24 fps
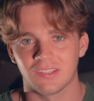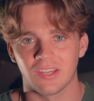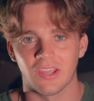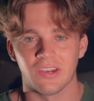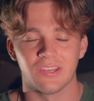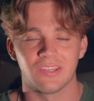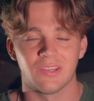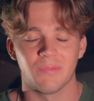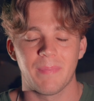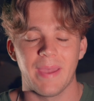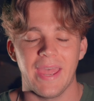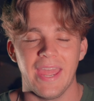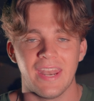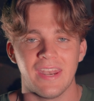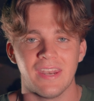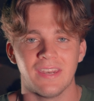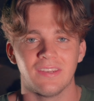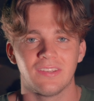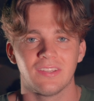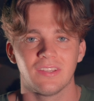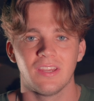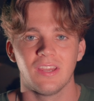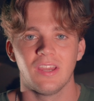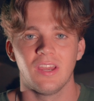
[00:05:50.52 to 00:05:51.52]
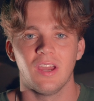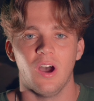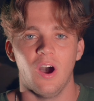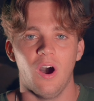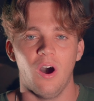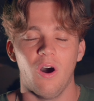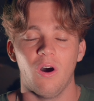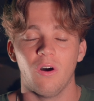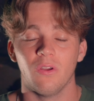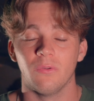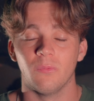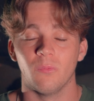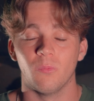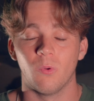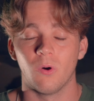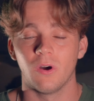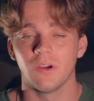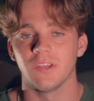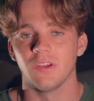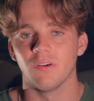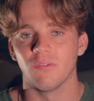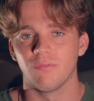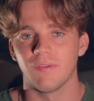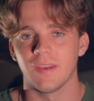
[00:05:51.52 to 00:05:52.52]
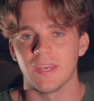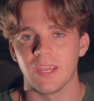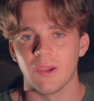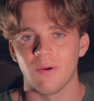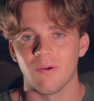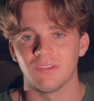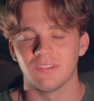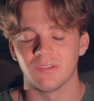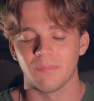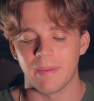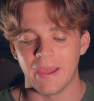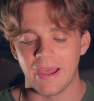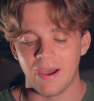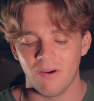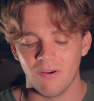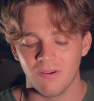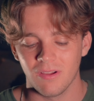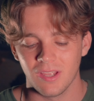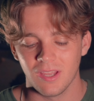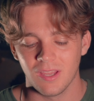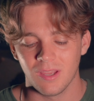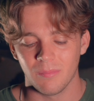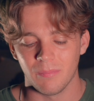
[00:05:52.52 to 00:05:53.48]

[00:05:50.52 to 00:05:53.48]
going to depend on what your video is about,